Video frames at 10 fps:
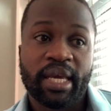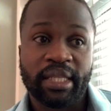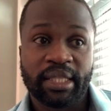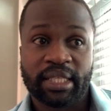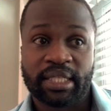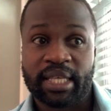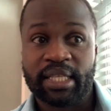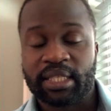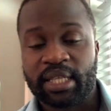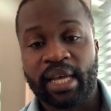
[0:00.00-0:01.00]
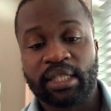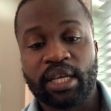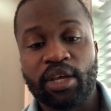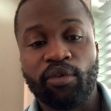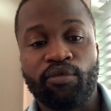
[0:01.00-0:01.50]
in the sense that
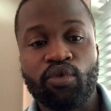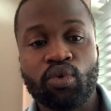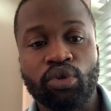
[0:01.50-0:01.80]
if you